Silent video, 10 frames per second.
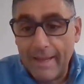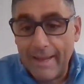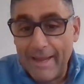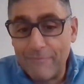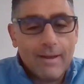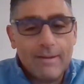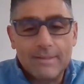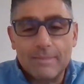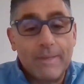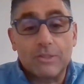If it's
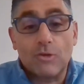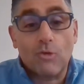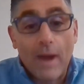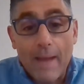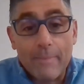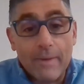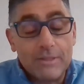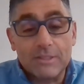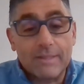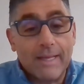a piece of crap, it
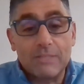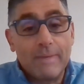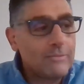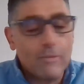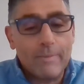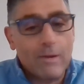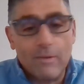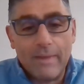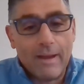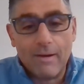just gets me from here
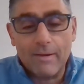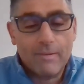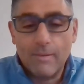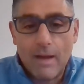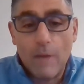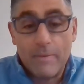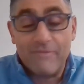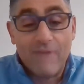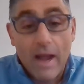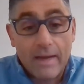and there and I'll be
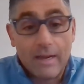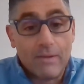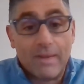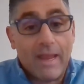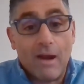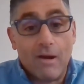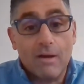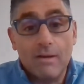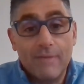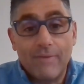fine. I don't care
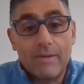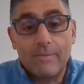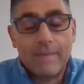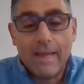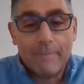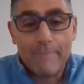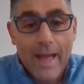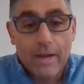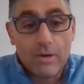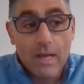if I get it
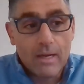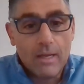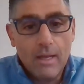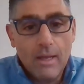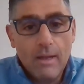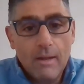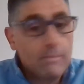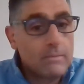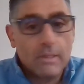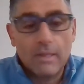back or not,
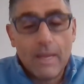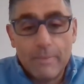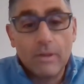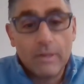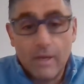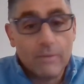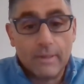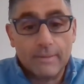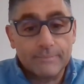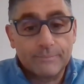then liability
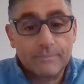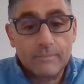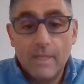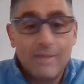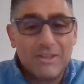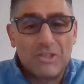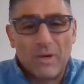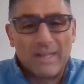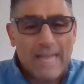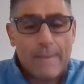only. The short
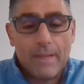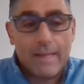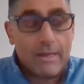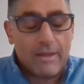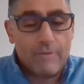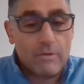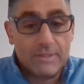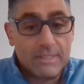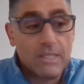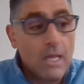example I can give you is
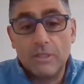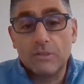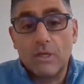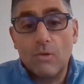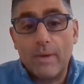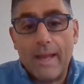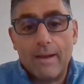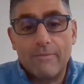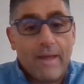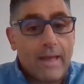this. Years ago, we had
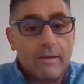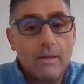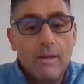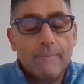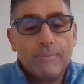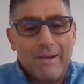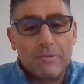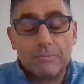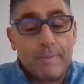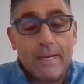a van It
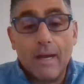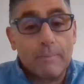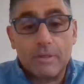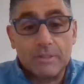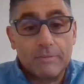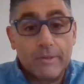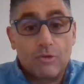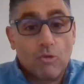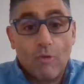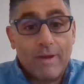was beat up because we
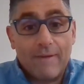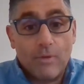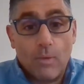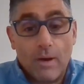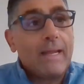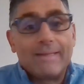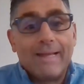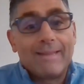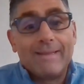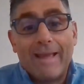drove it everywhere. At the
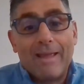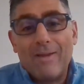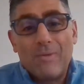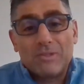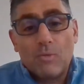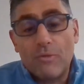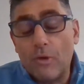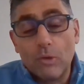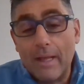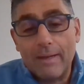end of the day, it wasn't worth a
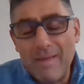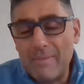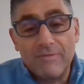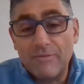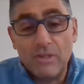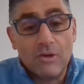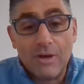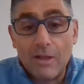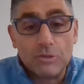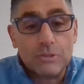whole lot, maybe
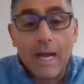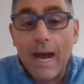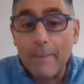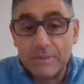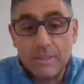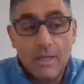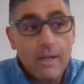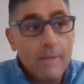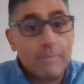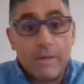$1,500 tops,
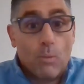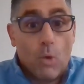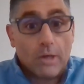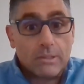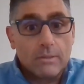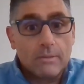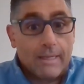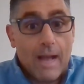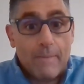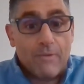but it worked and
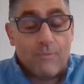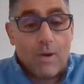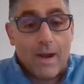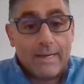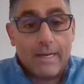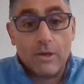got me where I needed